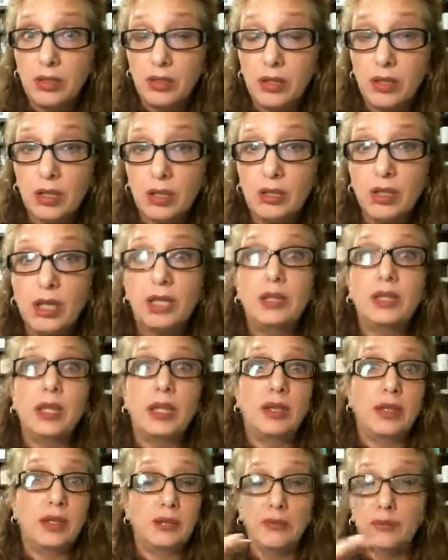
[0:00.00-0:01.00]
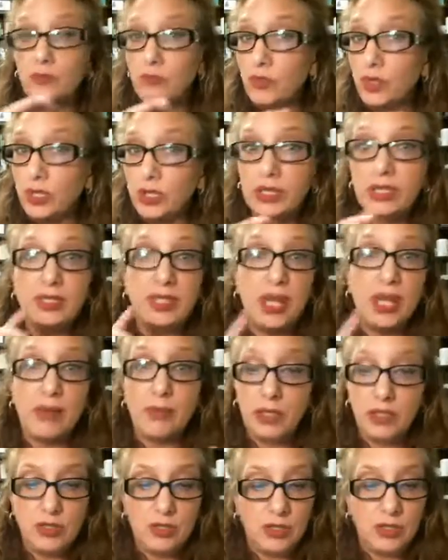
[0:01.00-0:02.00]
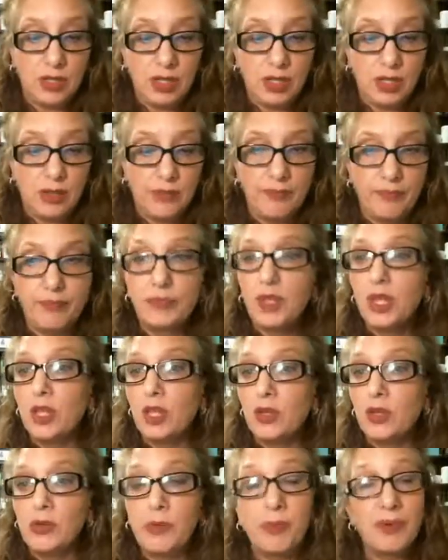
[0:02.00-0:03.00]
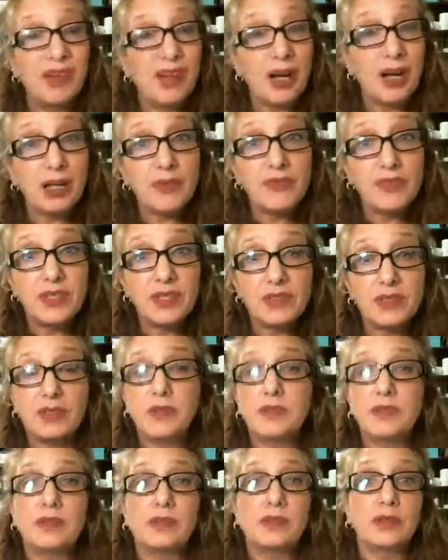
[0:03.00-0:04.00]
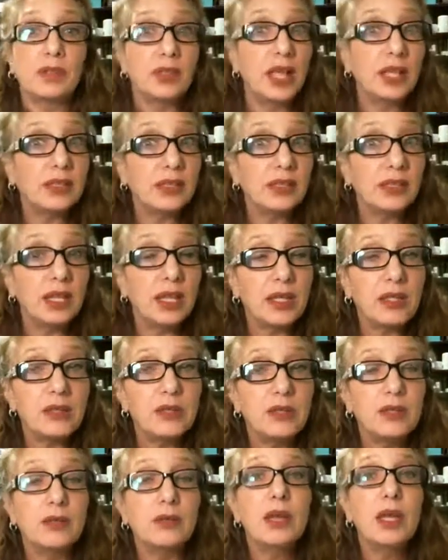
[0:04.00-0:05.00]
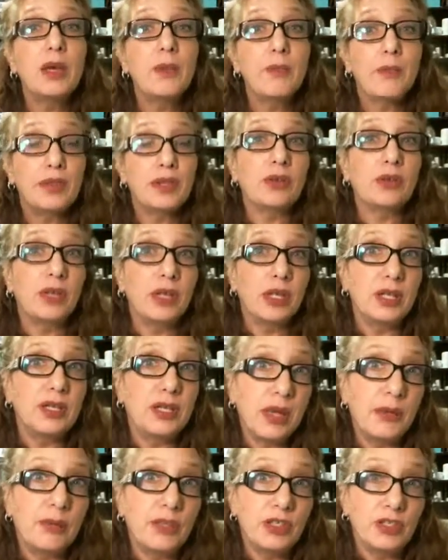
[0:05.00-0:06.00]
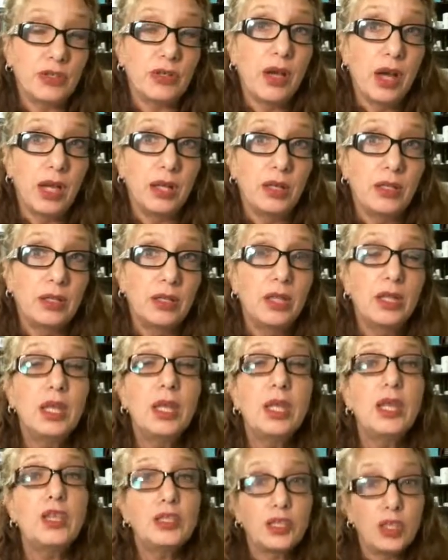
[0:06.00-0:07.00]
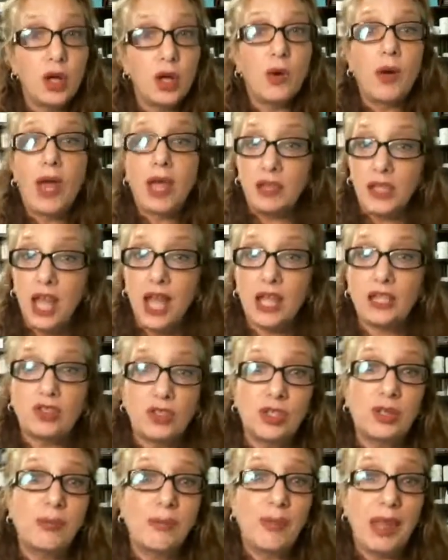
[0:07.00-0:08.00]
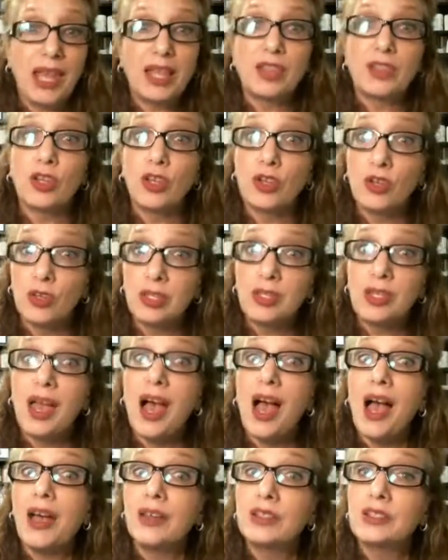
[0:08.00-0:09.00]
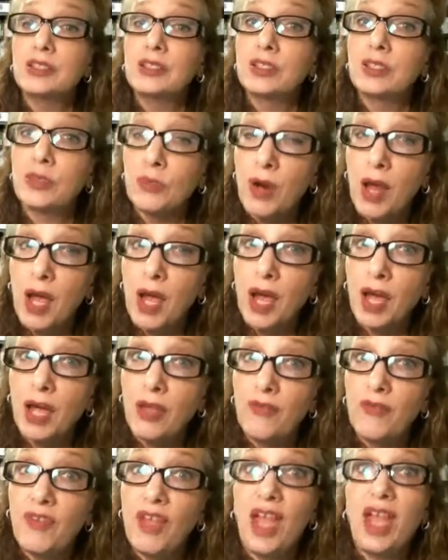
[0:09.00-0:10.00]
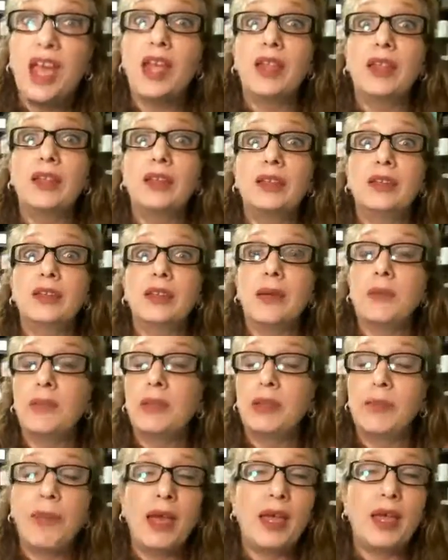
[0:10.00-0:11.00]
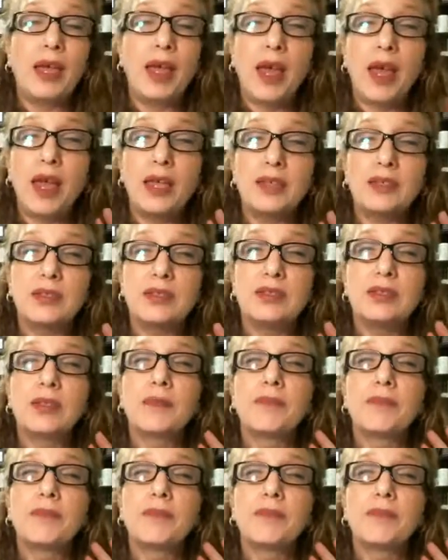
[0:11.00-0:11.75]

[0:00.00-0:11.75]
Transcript: All right, they can really damage your reproductive systems. There's a lot that they can do, but they're going to damage your gut. So, and that's going to make the good guys thrive, and I mean the bad guys.